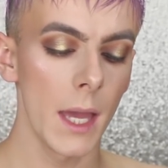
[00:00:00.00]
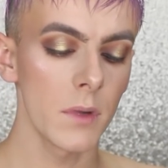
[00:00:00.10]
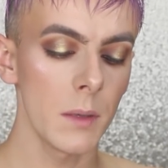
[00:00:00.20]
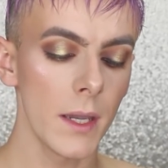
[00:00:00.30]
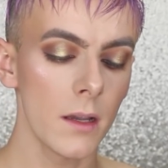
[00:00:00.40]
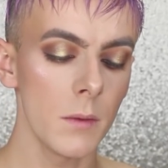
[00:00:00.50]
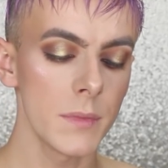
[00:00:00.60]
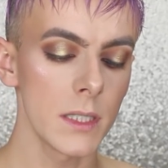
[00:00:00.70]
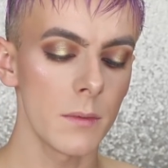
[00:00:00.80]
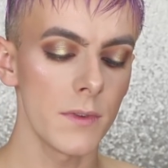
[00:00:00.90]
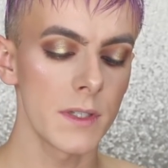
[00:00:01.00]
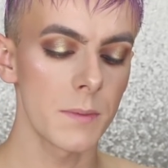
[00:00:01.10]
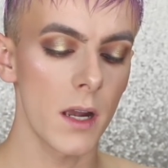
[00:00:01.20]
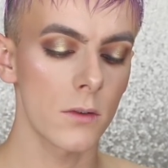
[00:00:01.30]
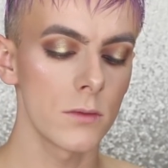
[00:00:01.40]
I'm going to pick up some of the
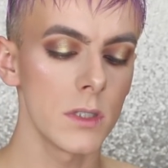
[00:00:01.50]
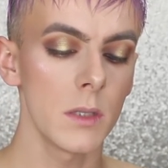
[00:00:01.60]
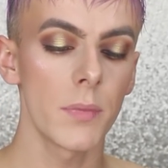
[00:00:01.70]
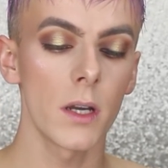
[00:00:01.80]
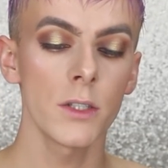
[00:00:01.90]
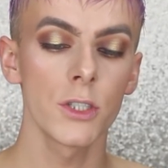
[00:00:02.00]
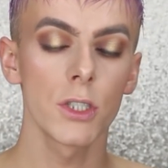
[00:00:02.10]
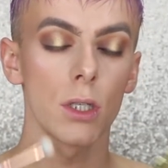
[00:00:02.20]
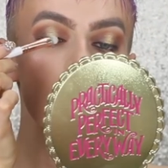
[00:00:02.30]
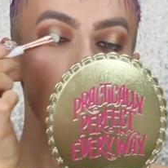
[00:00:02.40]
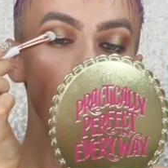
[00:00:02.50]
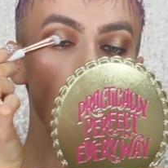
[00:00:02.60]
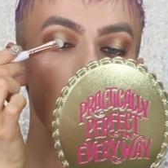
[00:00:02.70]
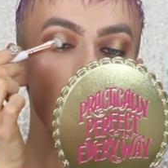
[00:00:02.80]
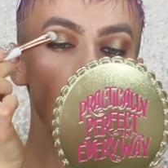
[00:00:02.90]
sparkles in the brush and
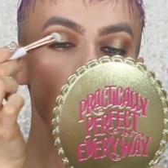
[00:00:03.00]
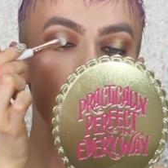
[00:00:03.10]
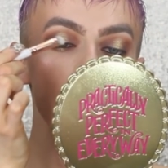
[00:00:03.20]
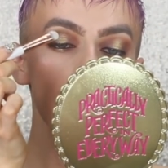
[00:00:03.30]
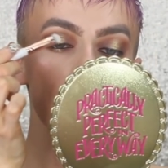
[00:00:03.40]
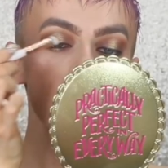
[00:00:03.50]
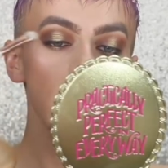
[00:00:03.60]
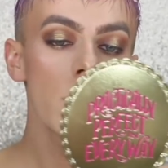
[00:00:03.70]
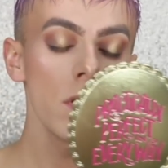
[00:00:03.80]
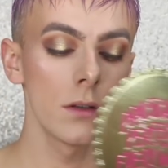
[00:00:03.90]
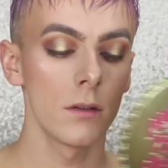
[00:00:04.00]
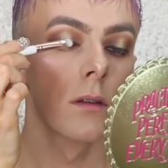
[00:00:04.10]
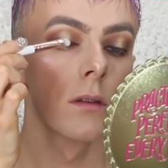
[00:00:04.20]
randomly just place them on.